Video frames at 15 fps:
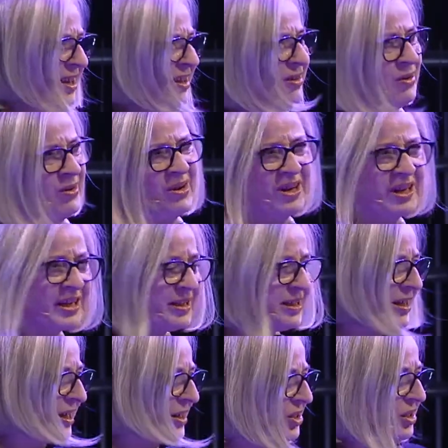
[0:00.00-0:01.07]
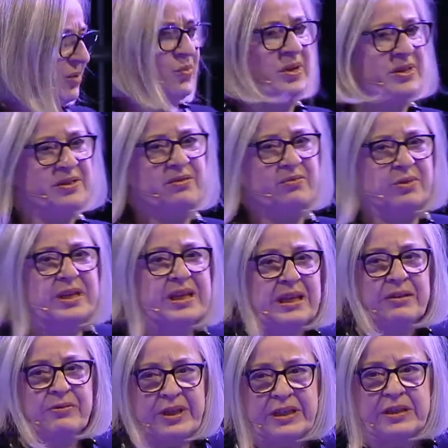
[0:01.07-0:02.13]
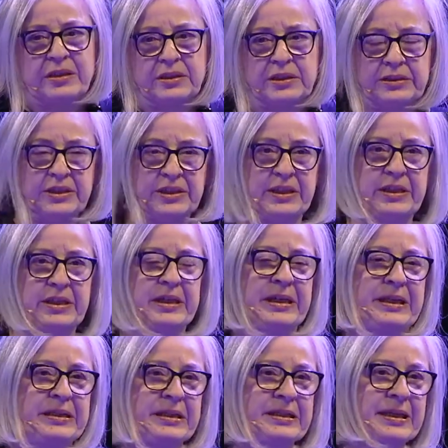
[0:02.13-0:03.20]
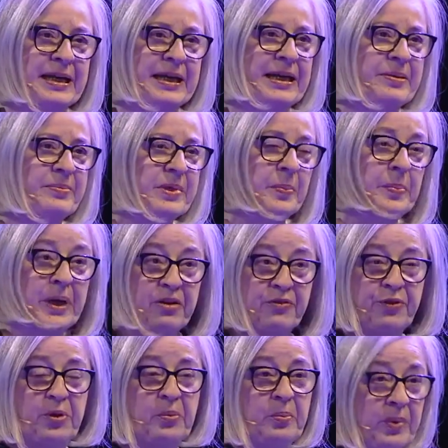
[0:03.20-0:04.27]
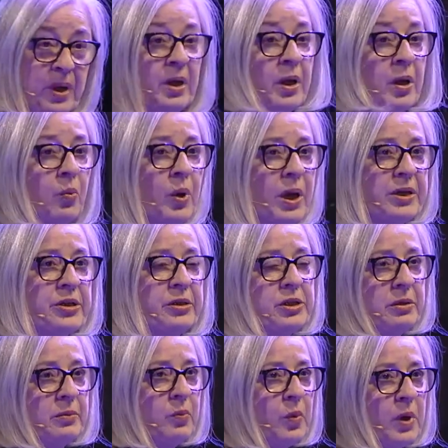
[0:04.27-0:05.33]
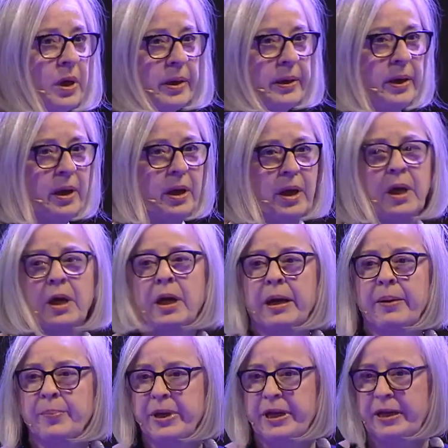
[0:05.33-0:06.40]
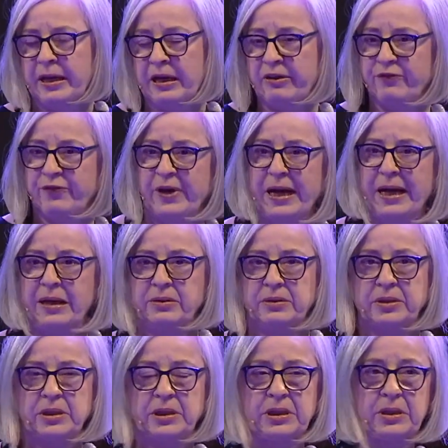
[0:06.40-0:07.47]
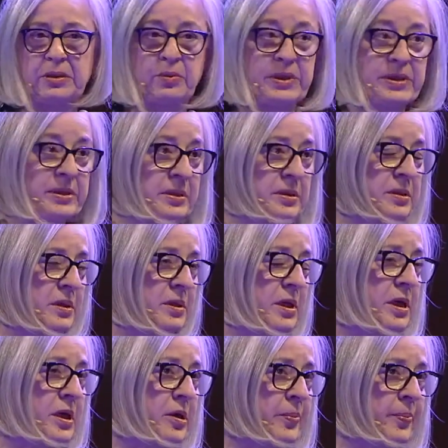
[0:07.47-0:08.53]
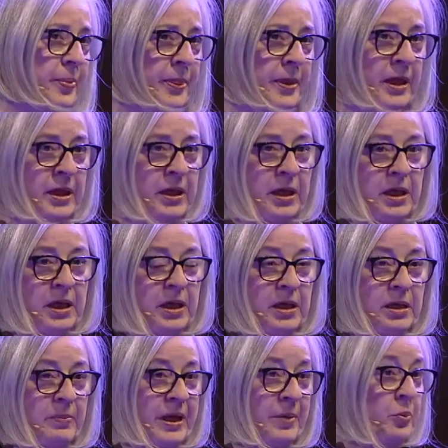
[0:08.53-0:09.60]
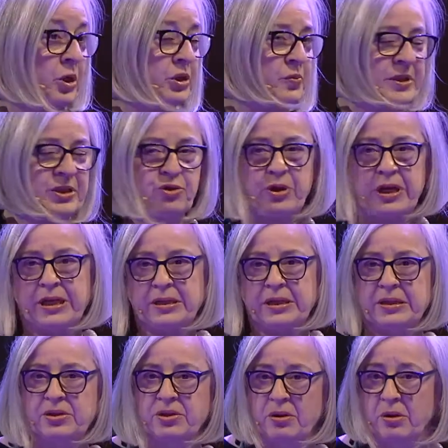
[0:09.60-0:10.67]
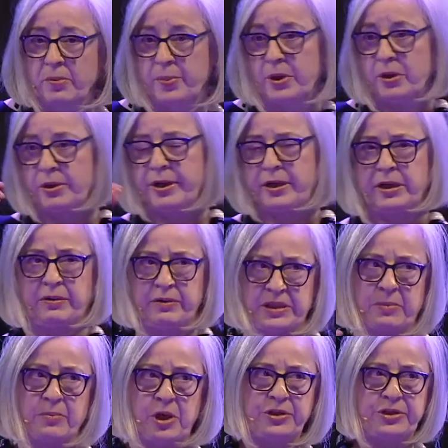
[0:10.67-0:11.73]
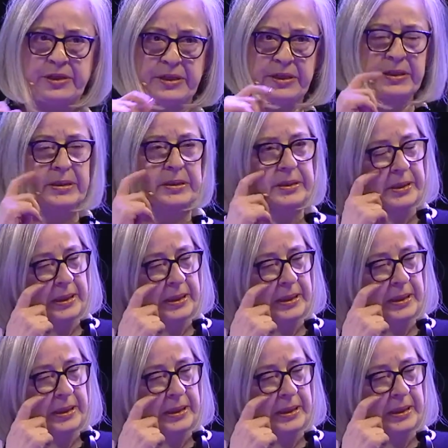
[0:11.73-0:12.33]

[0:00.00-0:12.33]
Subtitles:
or architecture wasn't really real in Turkey at the time, apart from one company I found who was, my boss was trained at Sorbonne and he was a modernist,